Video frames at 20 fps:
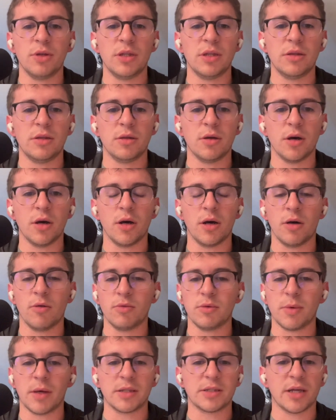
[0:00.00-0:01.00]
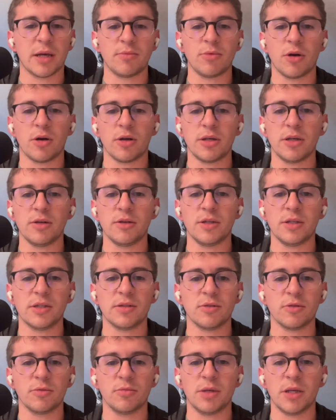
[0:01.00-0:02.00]
When by the time you all hear
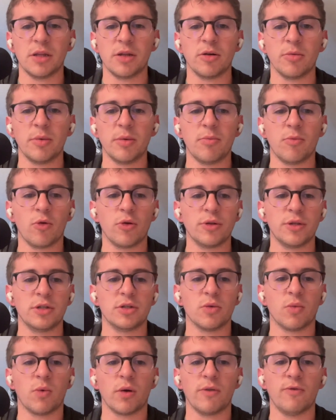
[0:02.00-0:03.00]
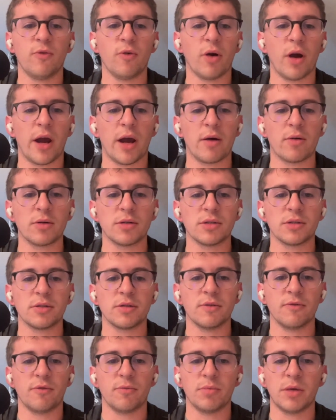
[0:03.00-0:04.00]
this, it'll be a little bit more than 24
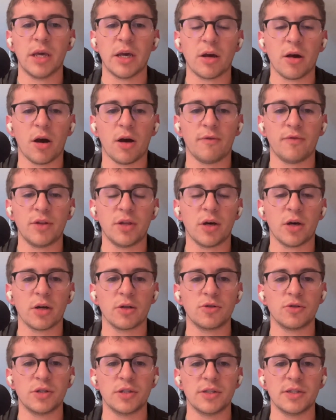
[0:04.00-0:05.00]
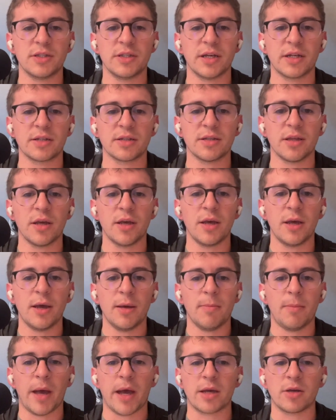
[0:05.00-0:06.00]
hours from kickoff of the 106th
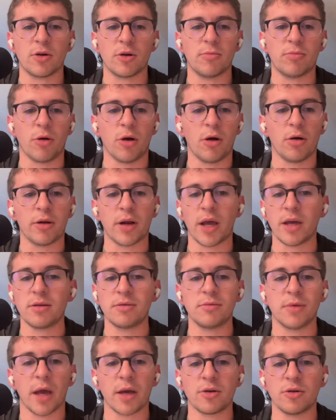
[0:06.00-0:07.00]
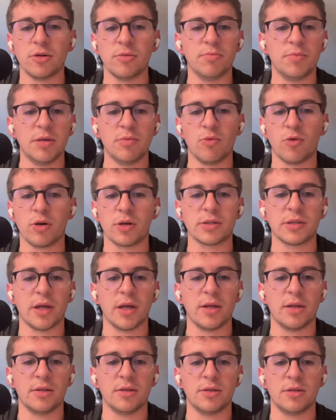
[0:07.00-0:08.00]
Backyard Brawl. And I couldn't be more
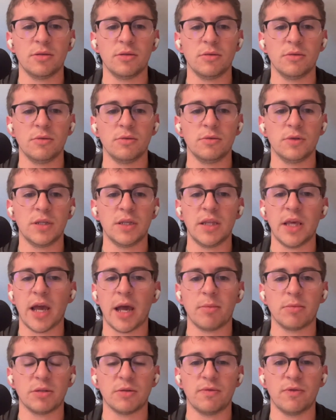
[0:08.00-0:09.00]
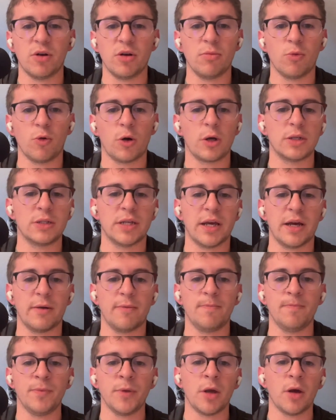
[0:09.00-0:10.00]
excited to see the atmosphere in
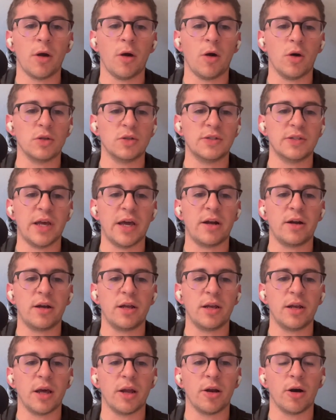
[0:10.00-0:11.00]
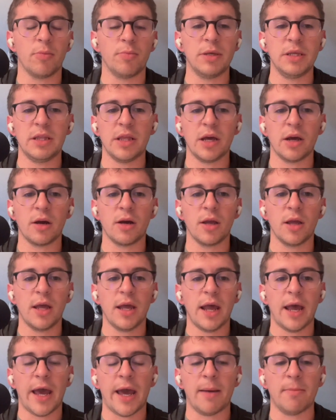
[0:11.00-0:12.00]
Morgantown on Saturday night. I'll be there
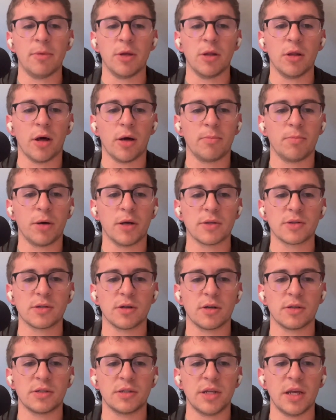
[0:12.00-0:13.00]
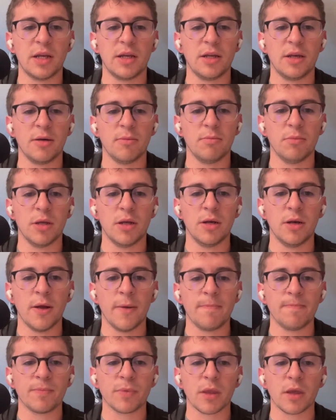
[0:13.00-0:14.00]
at Milan Puskar Stadium. And
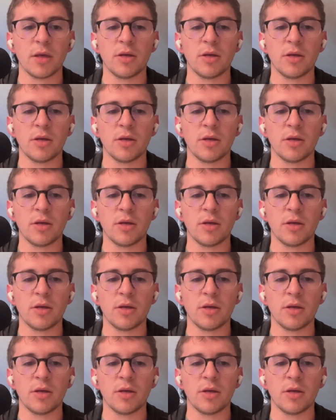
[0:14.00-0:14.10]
